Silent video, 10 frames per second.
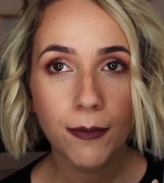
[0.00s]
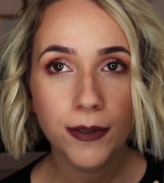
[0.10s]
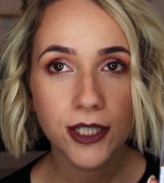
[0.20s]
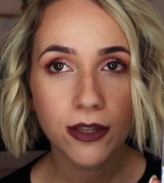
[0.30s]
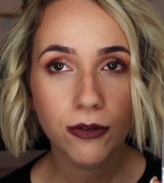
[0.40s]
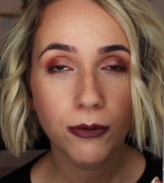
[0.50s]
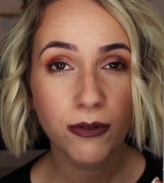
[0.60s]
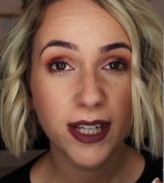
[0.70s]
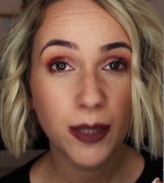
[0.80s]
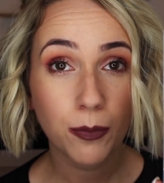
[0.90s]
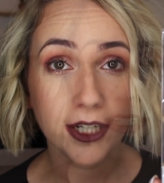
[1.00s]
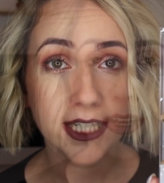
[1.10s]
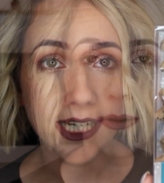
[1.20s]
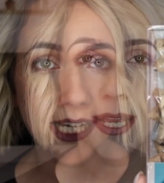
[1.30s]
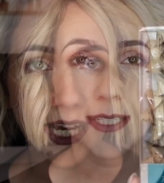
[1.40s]
which I thought were really
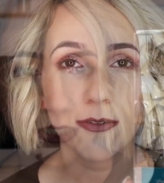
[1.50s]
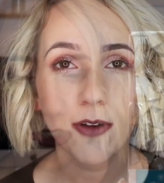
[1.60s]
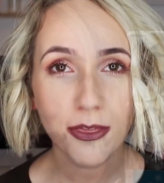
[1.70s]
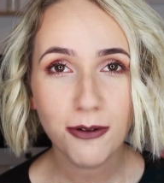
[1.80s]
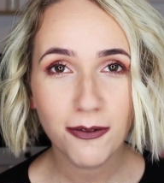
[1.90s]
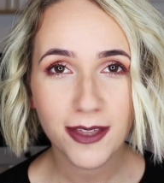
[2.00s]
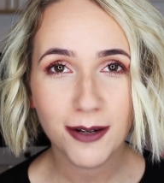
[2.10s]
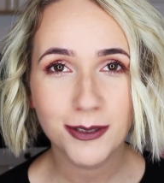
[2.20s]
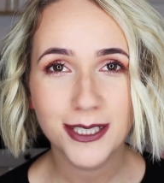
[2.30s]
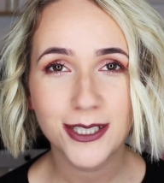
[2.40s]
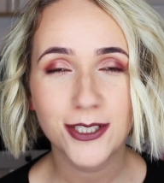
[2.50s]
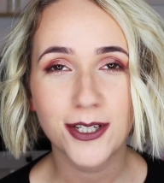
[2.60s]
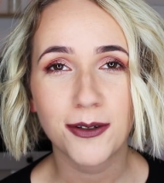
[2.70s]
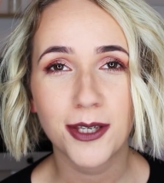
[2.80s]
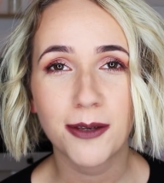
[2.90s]
pretty. Okay, so I've gone through everything I wanted to
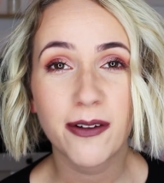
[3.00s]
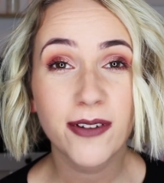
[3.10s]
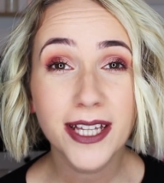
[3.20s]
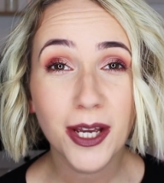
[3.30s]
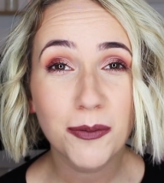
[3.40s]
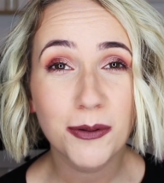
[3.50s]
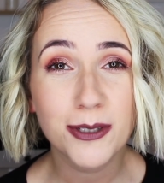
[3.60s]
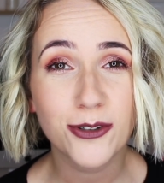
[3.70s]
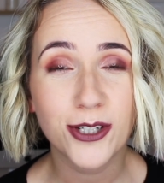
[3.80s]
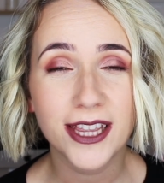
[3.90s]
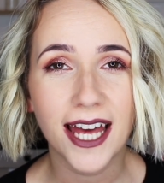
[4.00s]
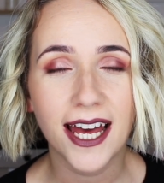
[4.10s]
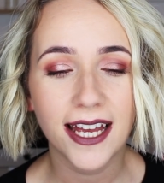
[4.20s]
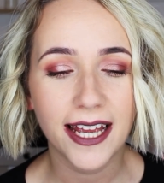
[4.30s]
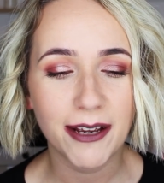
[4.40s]
show you. I really hope you enjoyed
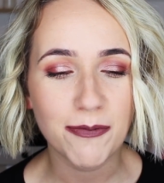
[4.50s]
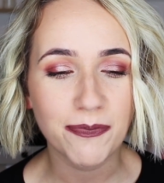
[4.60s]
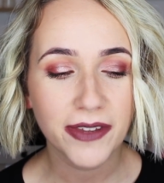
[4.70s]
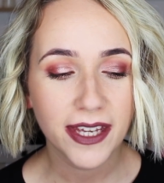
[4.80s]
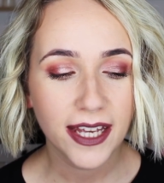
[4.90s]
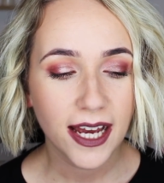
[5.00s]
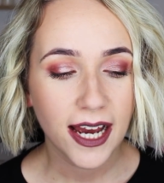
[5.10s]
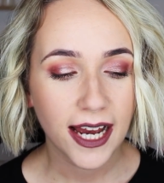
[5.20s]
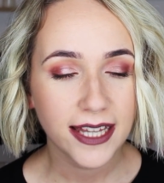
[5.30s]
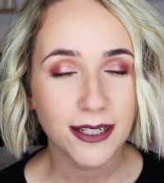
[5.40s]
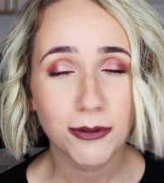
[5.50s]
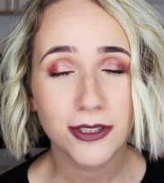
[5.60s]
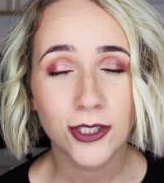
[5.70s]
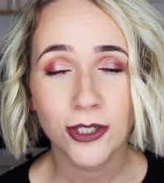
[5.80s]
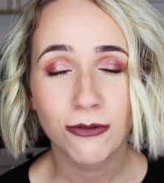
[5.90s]
that, and that it
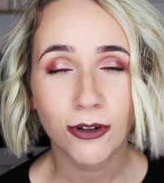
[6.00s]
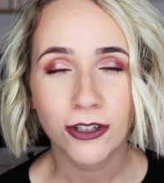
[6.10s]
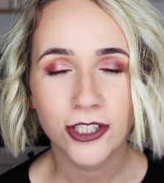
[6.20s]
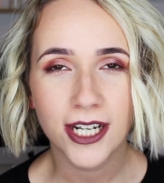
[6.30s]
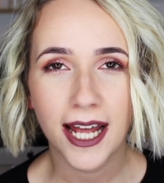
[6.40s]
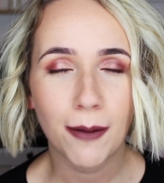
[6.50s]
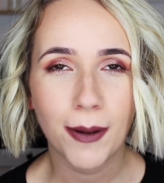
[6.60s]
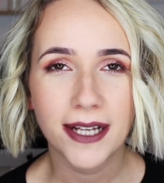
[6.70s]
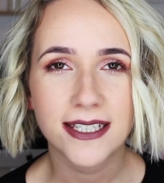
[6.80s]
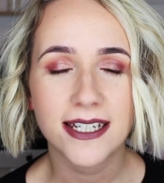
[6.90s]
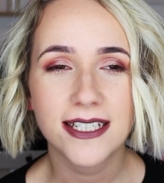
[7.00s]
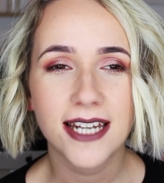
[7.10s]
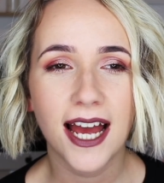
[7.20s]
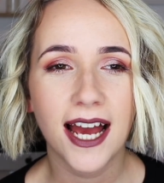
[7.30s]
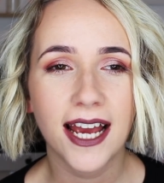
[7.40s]
wasn't too rushed and
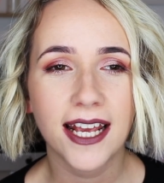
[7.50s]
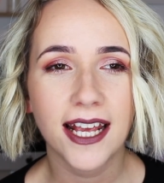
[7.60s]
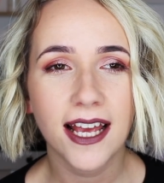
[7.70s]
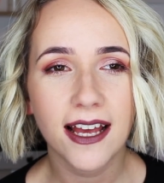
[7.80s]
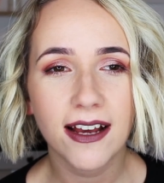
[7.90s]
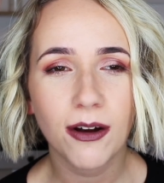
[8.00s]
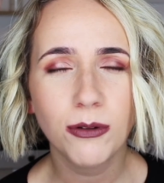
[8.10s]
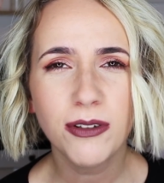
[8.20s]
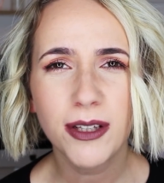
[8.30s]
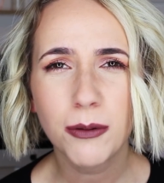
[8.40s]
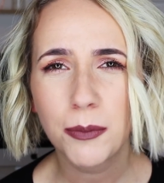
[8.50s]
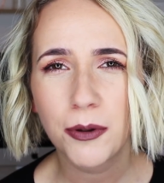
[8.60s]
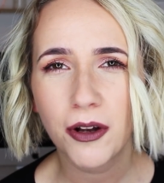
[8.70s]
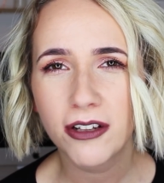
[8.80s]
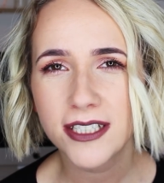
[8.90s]
haphazard. I only really want
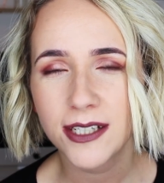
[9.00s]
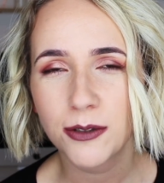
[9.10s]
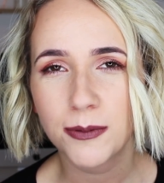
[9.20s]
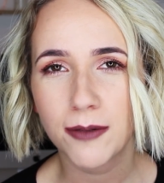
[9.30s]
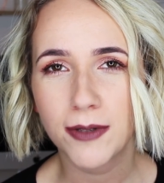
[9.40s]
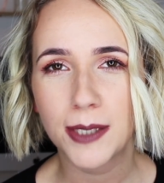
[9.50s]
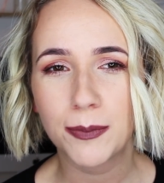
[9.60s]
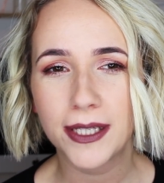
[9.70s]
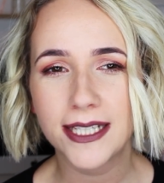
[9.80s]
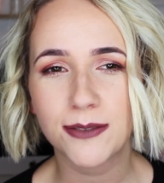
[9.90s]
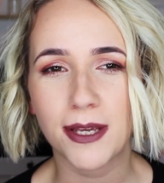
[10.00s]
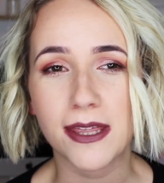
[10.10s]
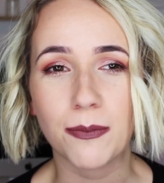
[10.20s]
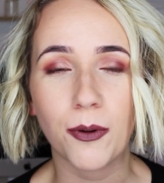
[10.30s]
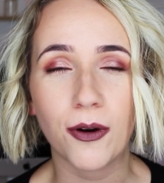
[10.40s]
to put content up that I'm really pleased
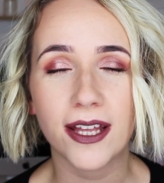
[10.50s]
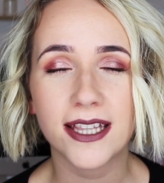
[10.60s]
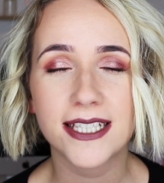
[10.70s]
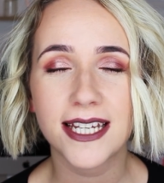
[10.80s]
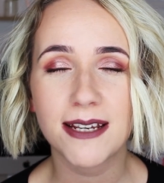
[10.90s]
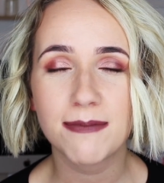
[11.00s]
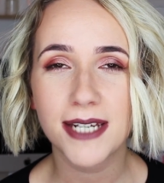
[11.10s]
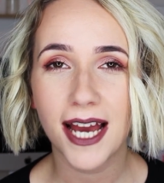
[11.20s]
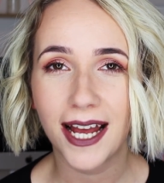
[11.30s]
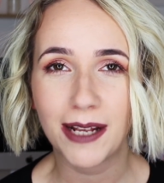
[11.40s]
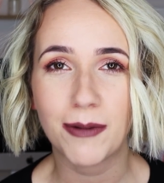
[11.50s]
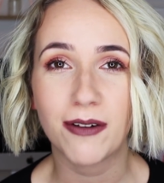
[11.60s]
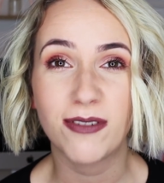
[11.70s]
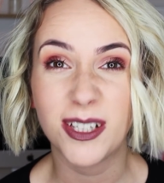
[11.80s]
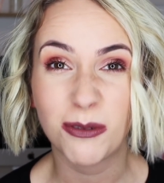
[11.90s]
with, but at the same time
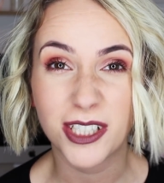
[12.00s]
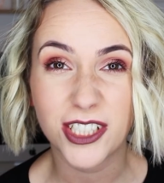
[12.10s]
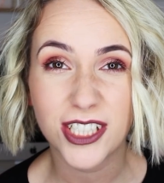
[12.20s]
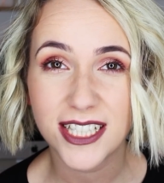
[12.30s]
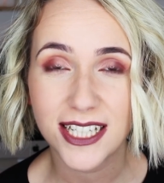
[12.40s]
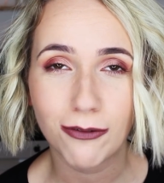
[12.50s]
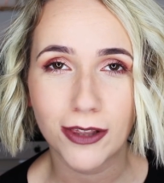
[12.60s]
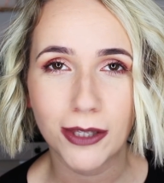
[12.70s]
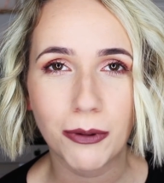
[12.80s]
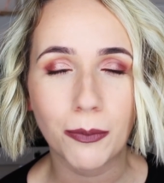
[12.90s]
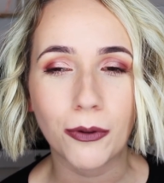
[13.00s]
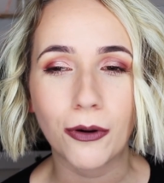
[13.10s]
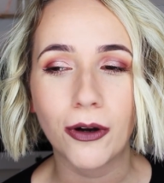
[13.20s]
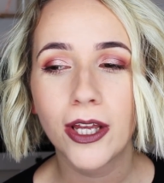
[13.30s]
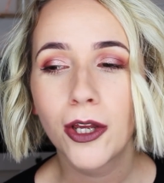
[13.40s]
I really wanted you to see everything that we
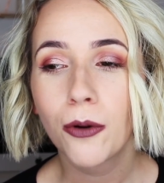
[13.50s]
bought.